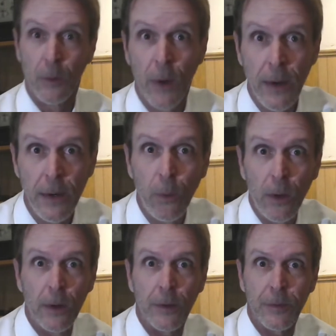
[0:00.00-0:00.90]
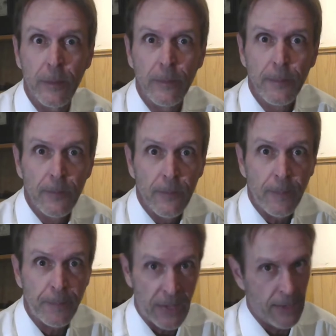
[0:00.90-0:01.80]
Randy Willard.
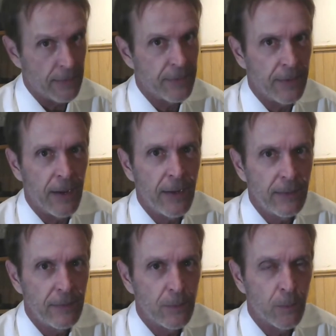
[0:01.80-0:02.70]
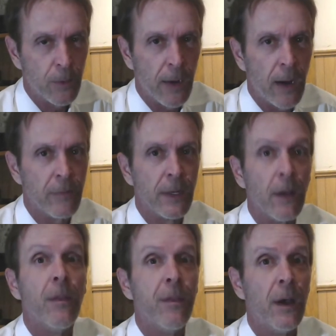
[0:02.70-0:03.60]
And today, we're having
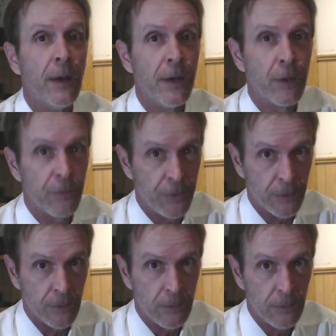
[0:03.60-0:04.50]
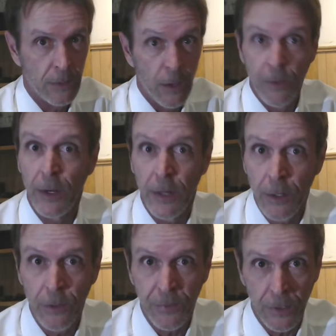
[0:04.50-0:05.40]
the interview
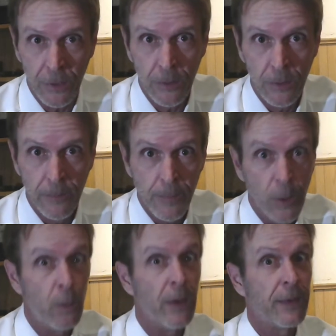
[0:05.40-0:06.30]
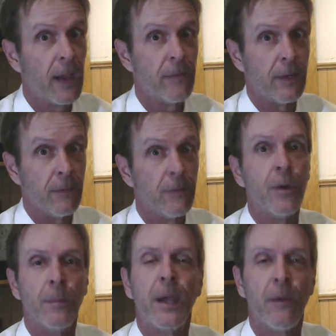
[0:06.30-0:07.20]
with Kevin
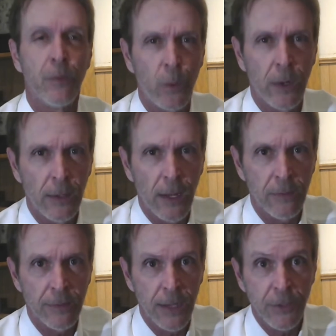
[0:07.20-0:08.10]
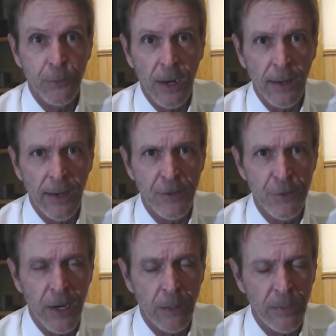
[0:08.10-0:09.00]
from Kevin Weird 11. That's right, ladies
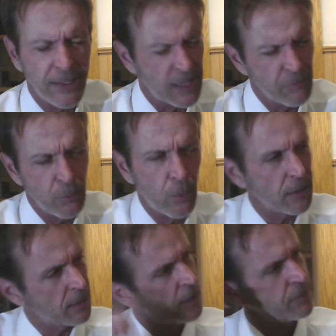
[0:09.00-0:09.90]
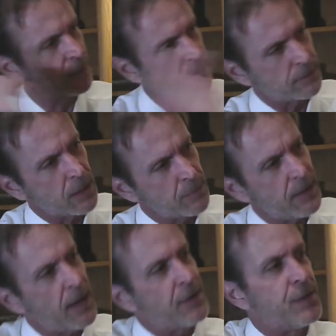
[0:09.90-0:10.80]
and gentlemen, Kevin Weird 11
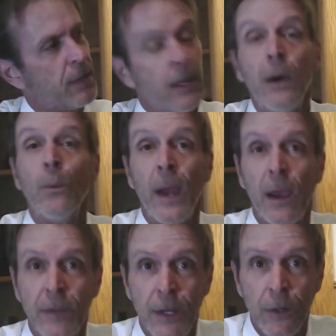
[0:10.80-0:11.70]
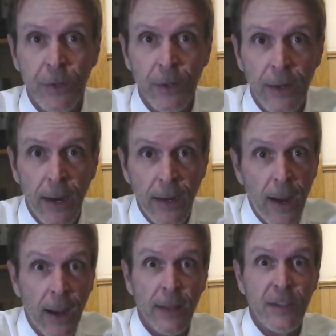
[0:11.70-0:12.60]
coming at you. We have an interview today,
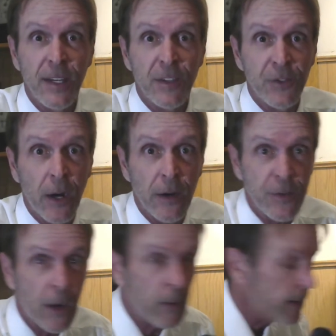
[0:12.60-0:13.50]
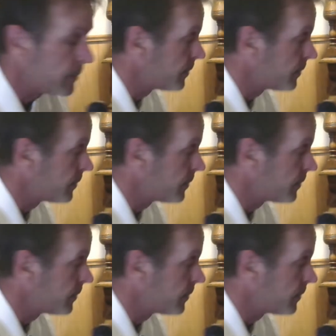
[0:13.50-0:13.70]
and let's get started, shall we?